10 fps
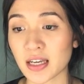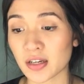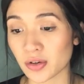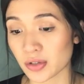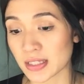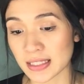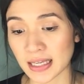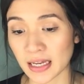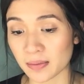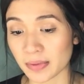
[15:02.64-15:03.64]
in your
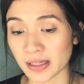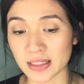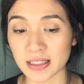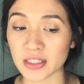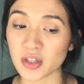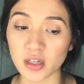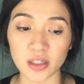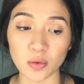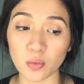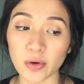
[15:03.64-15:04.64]
skin, because it's not
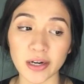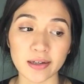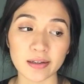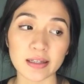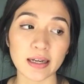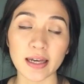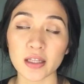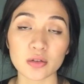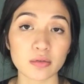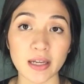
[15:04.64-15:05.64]
gonna work in
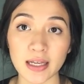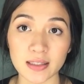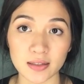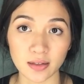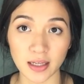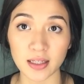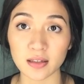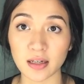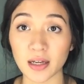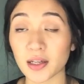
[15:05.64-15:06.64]
like 2 days,
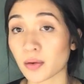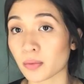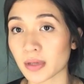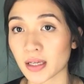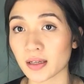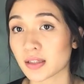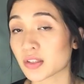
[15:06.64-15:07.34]
okay? Like in a week.